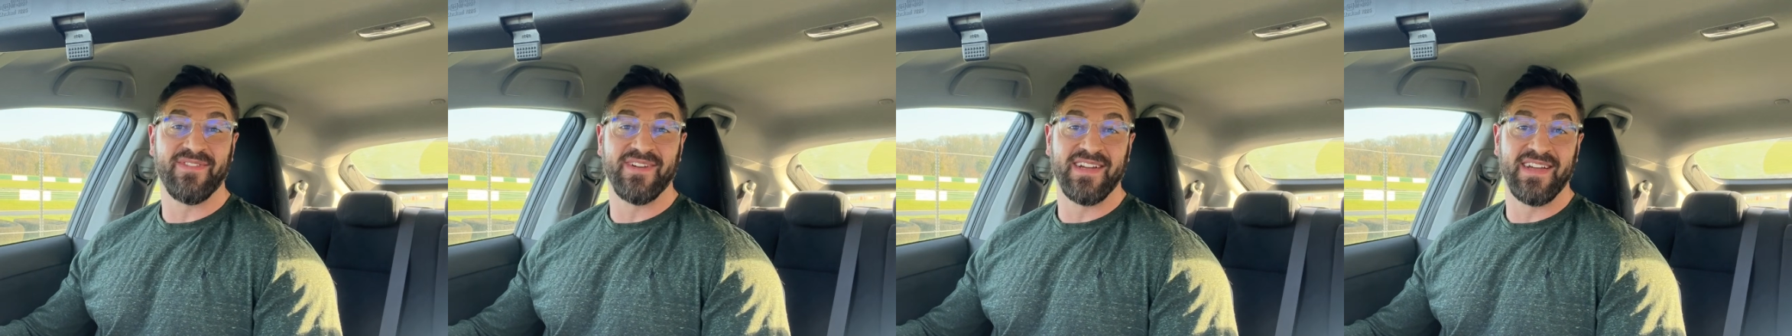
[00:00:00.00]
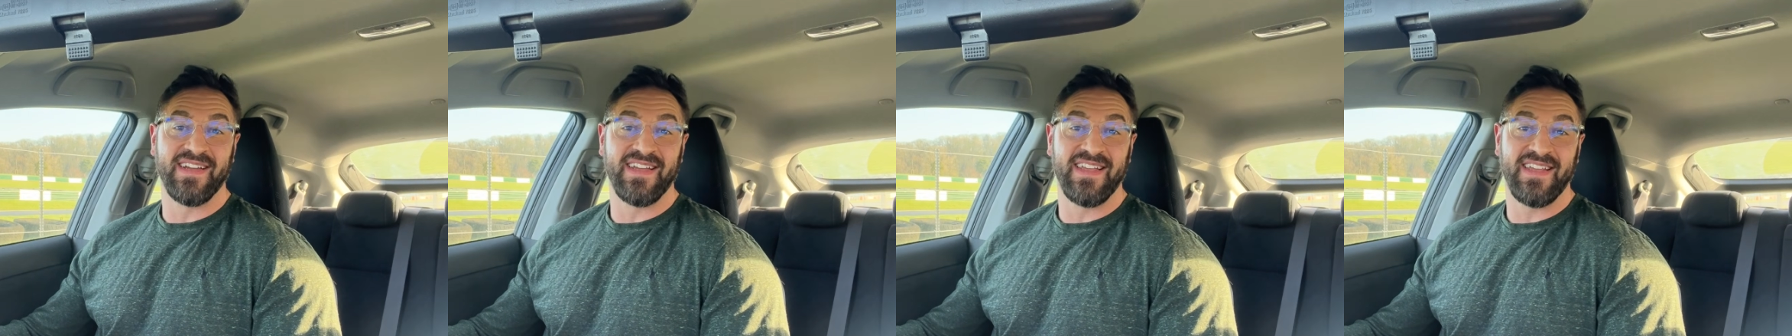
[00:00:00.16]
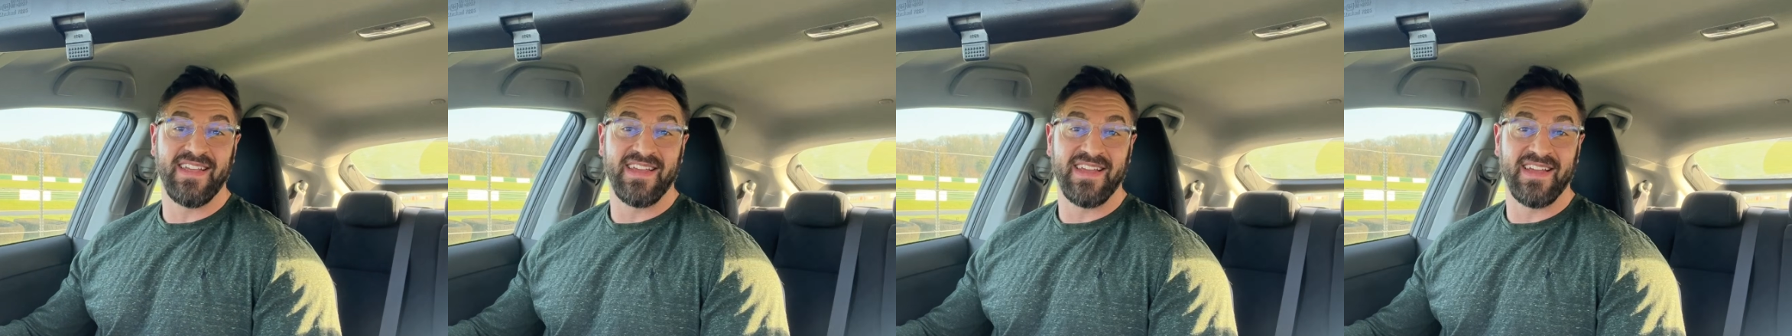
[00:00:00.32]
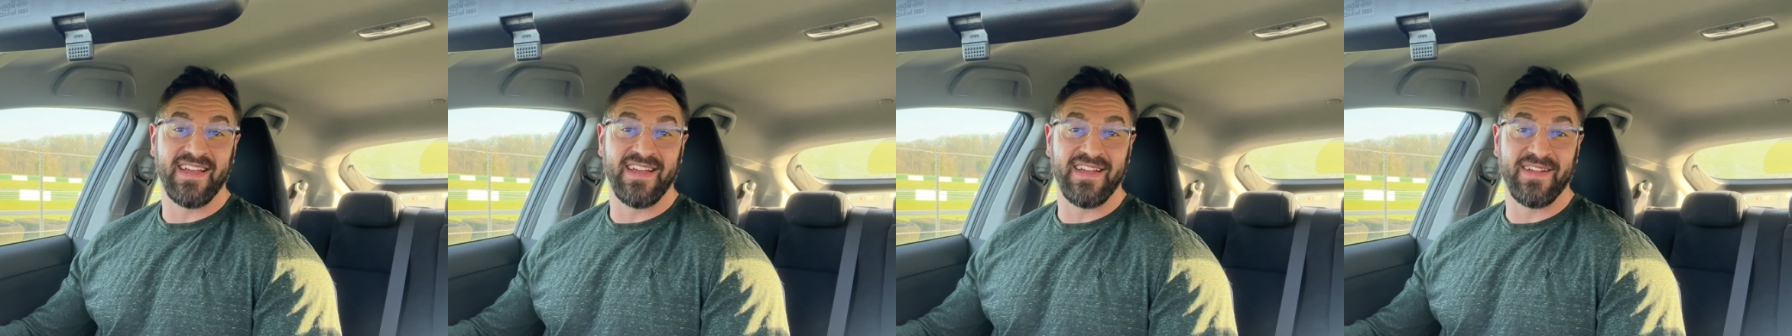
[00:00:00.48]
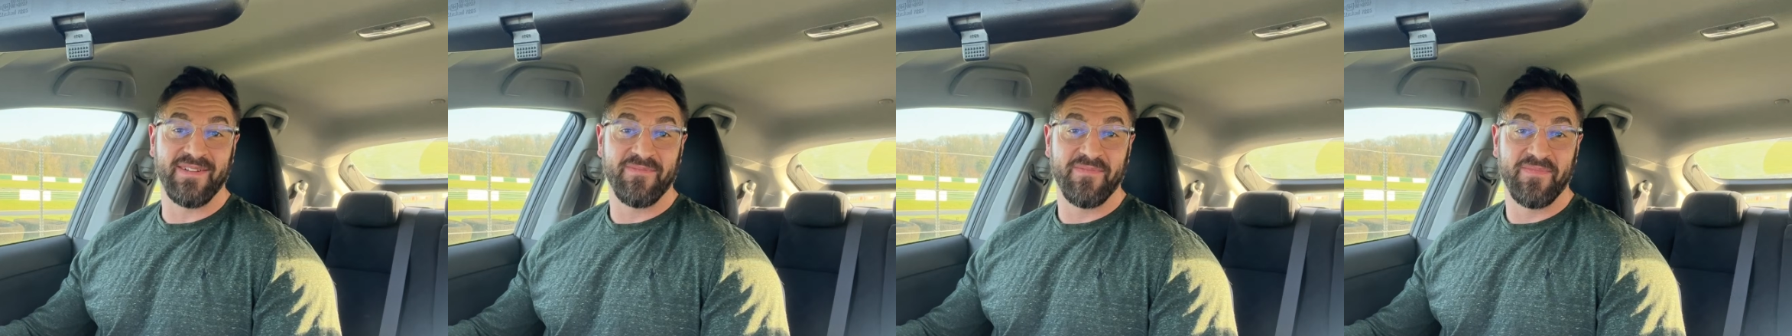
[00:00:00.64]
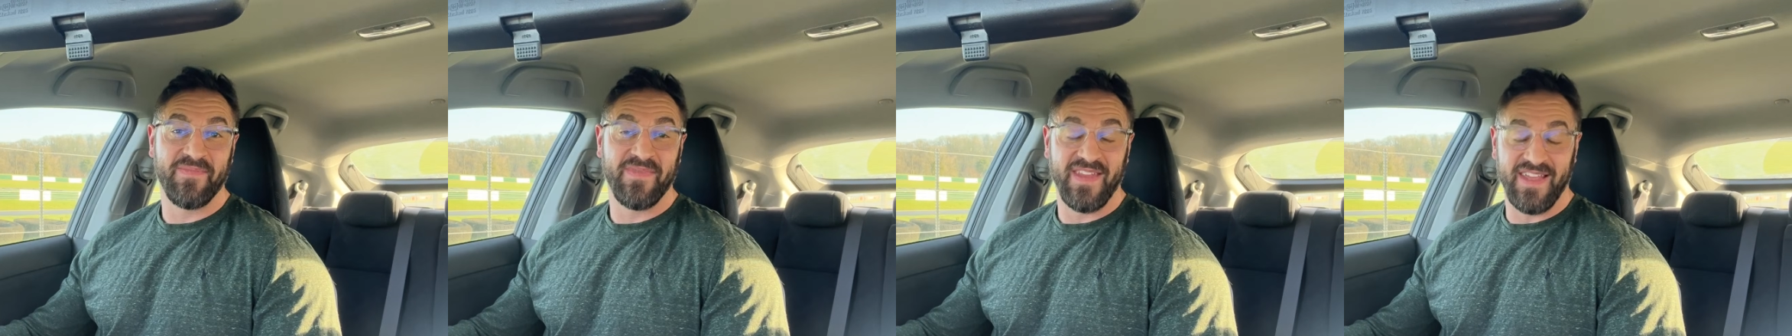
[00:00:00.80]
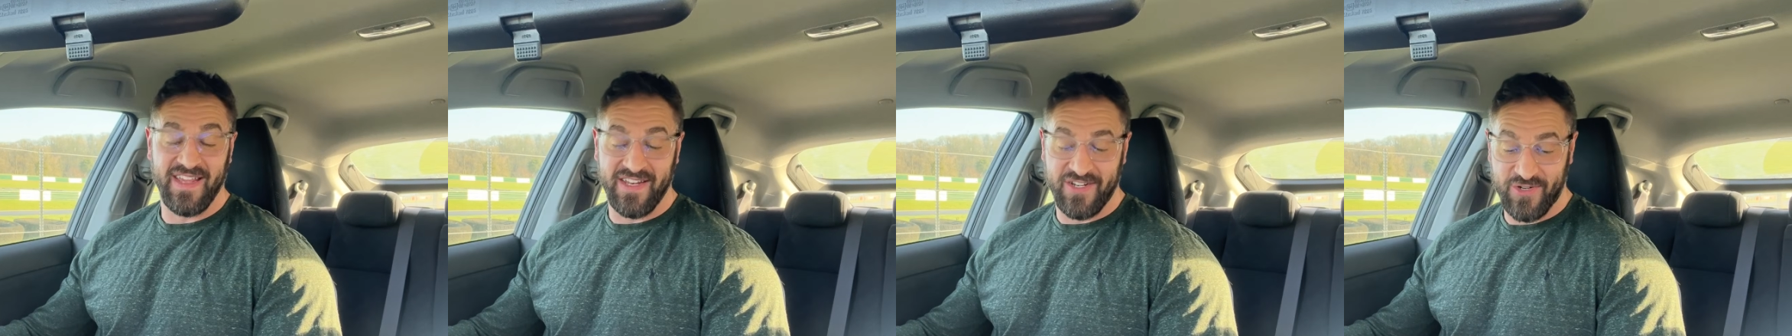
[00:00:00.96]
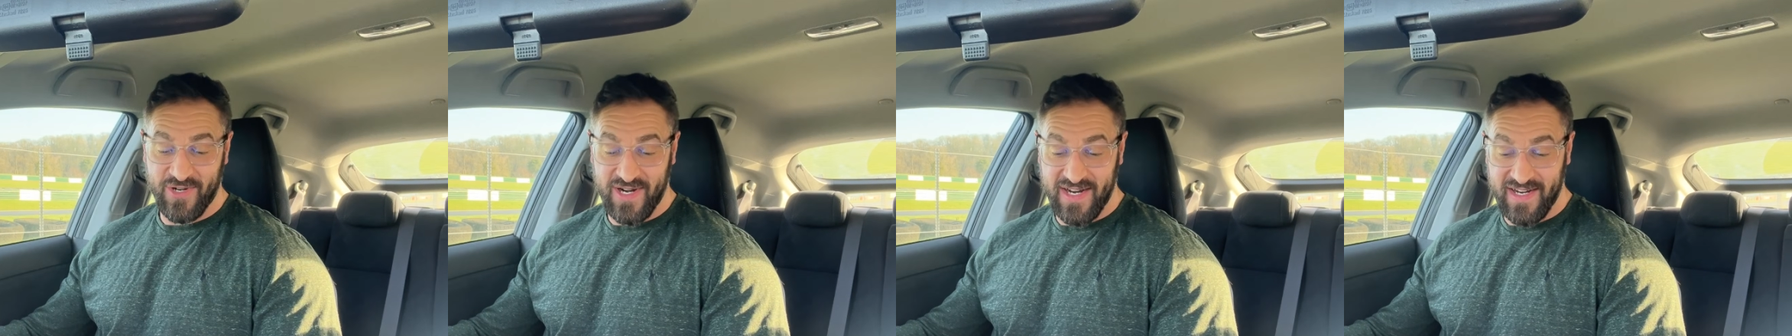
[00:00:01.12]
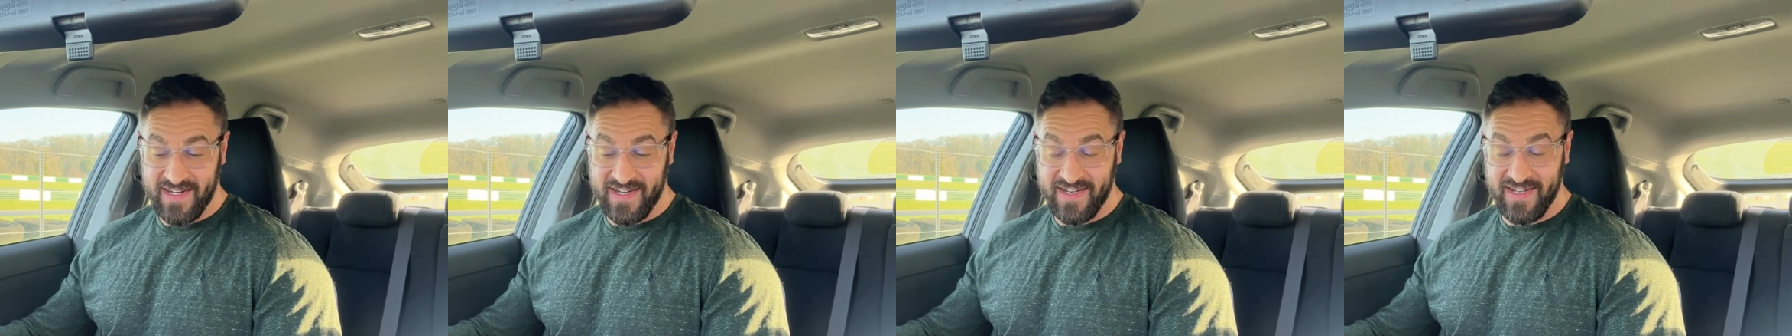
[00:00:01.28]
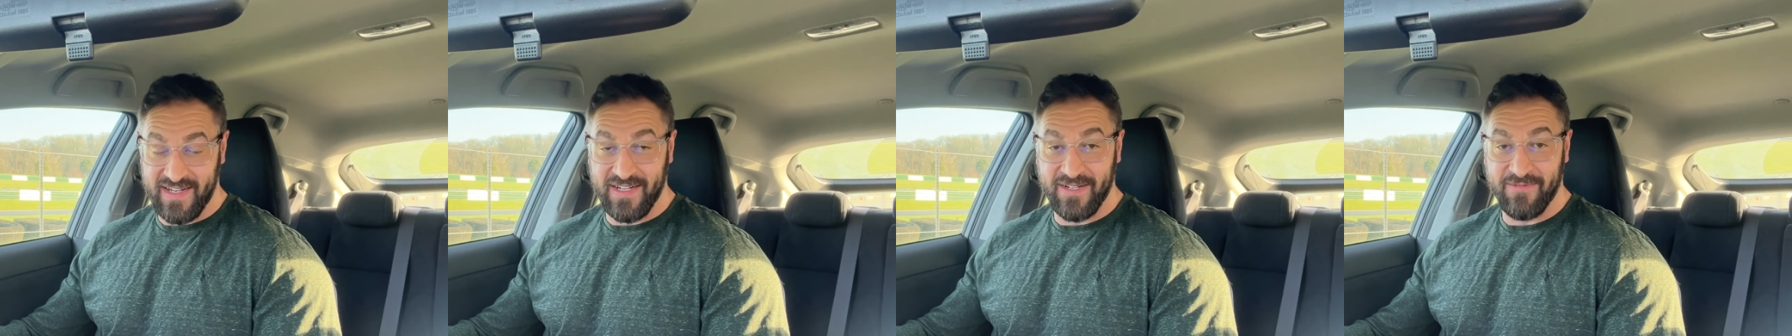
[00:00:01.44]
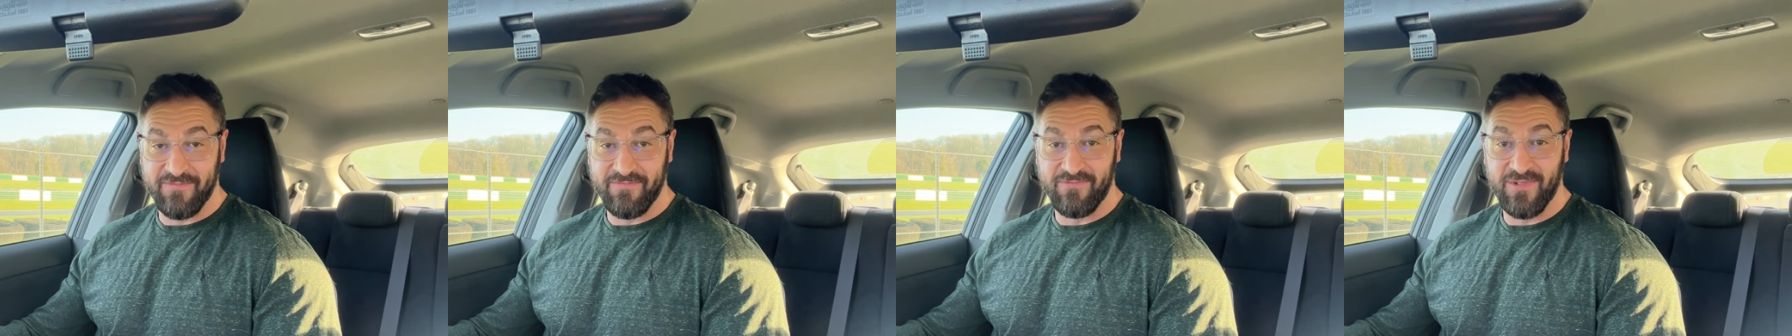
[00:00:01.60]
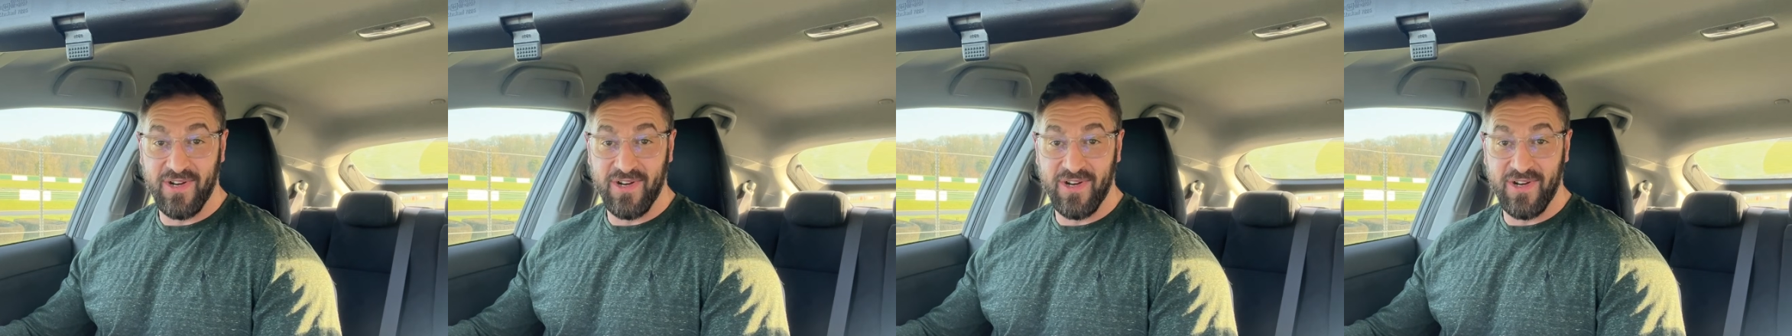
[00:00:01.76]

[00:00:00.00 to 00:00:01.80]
a track car.